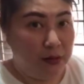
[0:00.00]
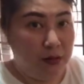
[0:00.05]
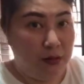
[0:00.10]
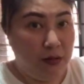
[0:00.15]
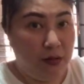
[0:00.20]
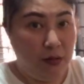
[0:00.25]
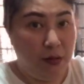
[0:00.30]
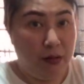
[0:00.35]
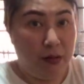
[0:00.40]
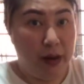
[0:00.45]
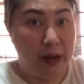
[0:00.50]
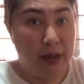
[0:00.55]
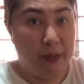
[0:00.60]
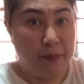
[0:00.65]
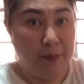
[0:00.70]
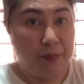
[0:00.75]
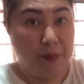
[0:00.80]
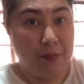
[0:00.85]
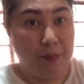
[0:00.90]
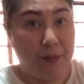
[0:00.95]
Alright,
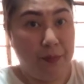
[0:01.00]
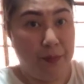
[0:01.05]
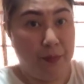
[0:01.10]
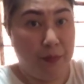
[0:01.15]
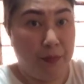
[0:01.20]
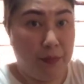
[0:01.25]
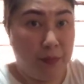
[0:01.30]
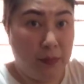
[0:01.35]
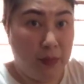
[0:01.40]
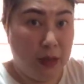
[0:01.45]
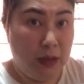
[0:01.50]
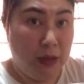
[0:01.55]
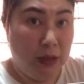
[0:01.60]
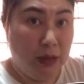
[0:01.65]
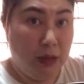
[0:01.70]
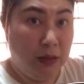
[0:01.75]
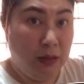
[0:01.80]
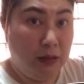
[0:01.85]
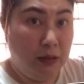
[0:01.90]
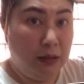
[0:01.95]

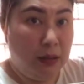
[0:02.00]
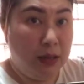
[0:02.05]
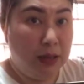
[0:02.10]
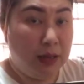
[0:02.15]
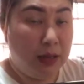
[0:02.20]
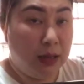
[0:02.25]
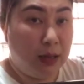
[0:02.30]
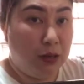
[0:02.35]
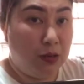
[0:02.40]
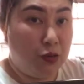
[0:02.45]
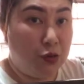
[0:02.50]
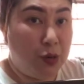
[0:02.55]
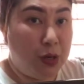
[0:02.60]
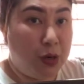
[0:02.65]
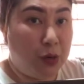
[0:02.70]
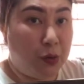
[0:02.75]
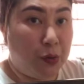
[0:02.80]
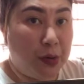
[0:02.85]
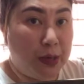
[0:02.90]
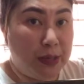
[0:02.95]
these are the 3
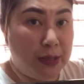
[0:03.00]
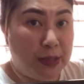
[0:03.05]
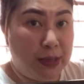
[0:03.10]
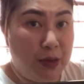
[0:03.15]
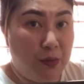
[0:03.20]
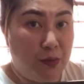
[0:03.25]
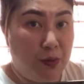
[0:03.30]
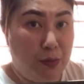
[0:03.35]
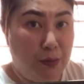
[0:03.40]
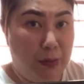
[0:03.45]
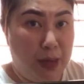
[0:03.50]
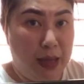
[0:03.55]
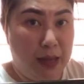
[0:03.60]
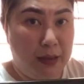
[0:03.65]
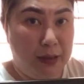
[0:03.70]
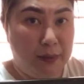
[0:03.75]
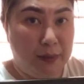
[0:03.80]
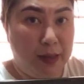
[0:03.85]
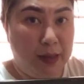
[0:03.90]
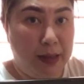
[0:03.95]
crusts that we made
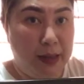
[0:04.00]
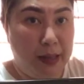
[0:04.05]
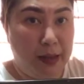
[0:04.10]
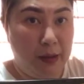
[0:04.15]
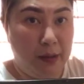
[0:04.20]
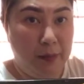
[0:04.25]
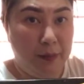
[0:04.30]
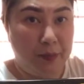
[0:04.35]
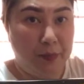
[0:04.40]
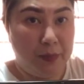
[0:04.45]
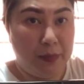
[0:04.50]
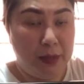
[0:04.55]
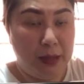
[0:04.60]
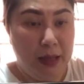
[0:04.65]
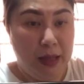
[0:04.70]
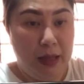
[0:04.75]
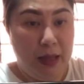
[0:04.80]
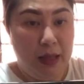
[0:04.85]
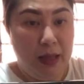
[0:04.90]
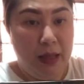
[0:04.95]
earlier,
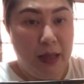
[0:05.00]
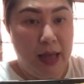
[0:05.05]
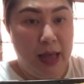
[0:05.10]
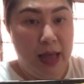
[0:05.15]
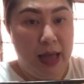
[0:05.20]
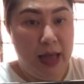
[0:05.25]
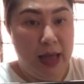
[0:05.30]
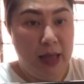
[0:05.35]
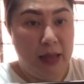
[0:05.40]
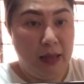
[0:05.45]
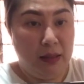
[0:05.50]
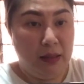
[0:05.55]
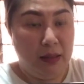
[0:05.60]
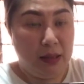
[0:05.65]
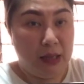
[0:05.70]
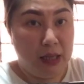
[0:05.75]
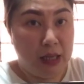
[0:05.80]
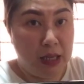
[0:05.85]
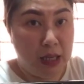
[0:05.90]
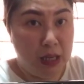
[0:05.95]
and the
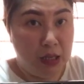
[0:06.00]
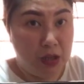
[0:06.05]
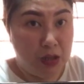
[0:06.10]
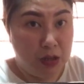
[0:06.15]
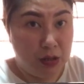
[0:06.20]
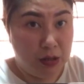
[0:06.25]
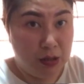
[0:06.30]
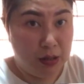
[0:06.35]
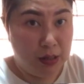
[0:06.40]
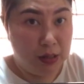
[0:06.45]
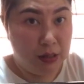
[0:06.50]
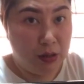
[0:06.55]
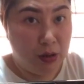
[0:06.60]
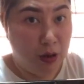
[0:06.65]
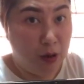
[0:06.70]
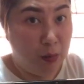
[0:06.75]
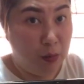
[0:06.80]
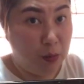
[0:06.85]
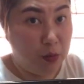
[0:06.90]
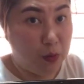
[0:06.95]
quiche is
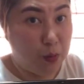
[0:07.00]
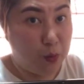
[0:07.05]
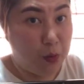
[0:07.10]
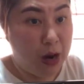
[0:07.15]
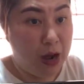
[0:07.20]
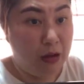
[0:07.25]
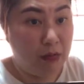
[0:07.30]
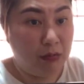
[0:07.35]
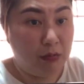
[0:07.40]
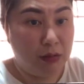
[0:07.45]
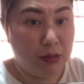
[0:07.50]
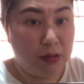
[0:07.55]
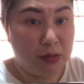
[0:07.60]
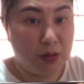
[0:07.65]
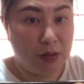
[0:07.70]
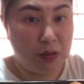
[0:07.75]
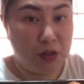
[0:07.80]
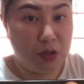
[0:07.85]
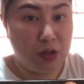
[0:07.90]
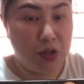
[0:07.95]
almost brown.
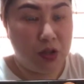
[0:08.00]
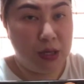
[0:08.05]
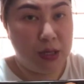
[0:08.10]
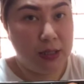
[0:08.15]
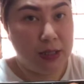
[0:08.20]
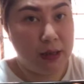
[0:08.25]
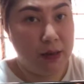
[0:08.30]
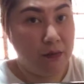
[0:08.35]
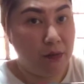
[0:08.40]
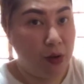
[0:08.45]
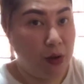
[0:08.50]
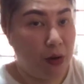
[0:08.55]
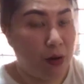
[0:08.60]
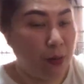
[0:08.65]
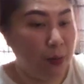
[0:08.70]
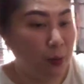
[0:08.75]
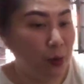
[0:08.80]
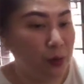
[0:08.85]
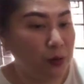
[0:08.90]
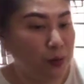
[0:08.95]
The cheese have
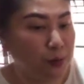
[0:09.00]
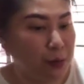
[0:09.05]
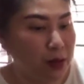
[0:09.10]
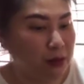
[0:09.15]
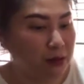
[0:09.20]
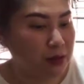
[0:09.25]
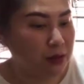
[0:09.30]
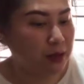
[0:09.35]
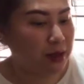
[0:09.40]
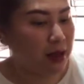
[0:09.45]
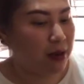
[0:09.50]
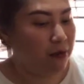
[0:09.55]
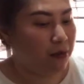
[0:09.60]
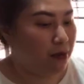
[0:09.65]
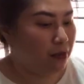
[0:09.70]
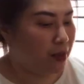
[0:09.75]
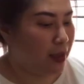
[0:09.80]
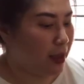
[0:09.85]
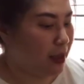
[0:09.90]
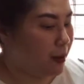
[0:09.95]
almost melted
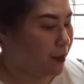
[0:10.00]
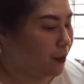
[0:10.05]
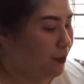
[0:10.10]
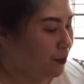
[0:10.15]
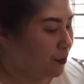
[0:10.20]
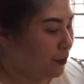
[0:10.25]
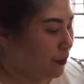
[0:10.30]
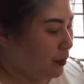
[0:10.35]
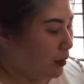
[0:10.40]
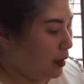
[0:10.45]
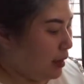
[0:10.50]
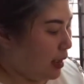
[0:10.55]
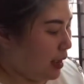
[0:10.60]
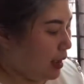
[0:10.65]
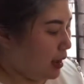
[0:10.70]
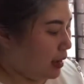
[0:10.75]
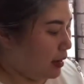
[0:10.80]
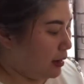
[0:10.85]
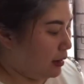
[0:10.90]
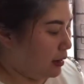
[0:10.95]
everything
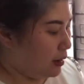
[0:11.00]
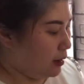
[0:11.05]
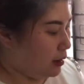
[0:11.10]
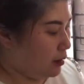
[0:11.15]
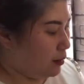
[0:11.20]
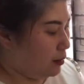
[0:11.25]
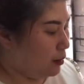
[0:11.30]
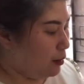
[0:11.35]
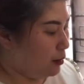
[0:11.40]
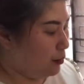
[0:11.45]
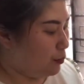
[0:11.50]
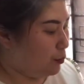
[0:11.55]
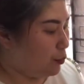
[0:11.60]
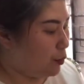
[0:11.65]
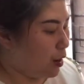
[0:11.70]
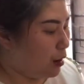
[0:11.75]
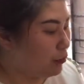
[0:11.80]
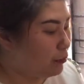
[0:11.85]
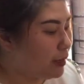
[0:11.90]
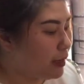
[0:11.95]
and
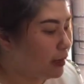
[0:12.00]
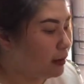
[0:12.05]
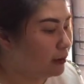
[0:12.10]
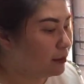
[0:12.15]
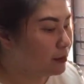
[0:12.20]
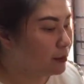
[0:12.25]
browning.